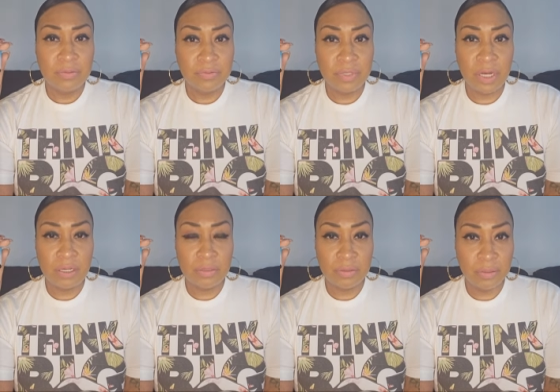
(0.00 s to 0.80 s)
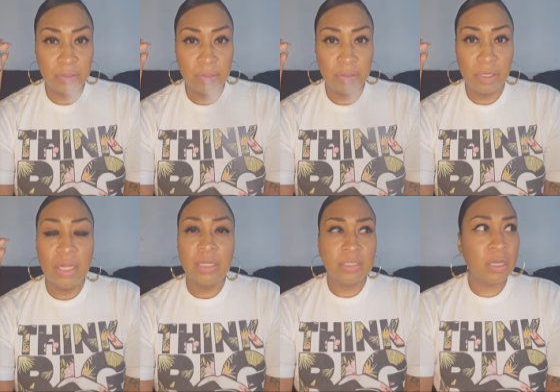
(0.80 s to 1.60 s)
Fuck.
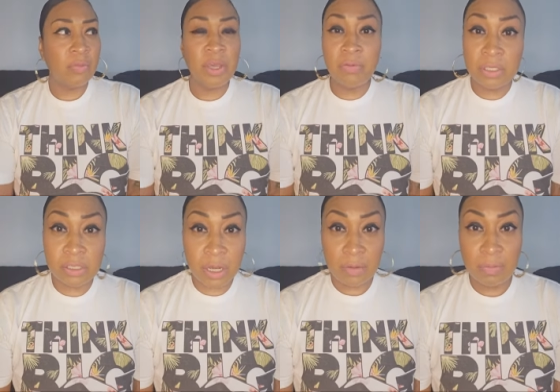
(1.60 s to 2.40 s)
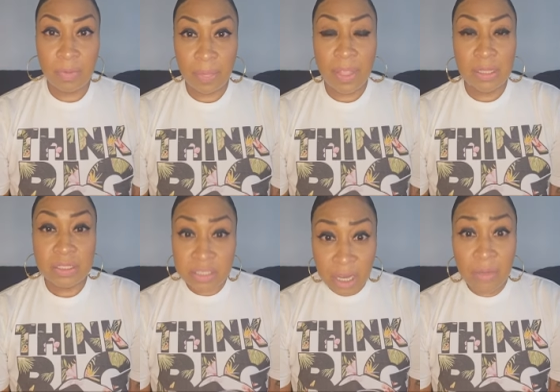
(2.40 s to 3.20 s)
Tell me what's up.
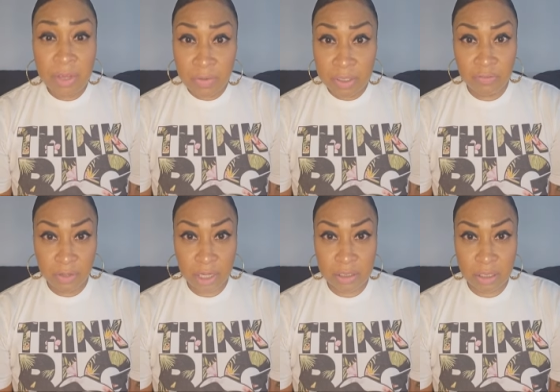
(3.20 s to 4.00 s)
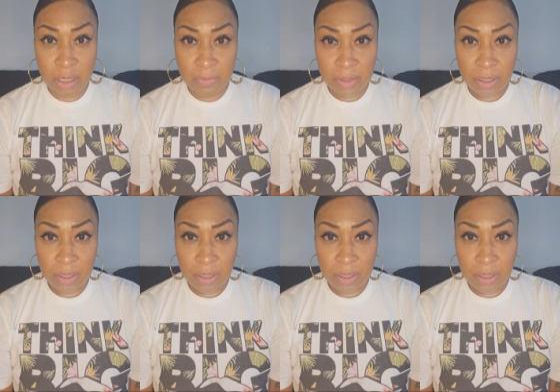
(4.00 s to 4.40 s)
Tell me what the fuck is up.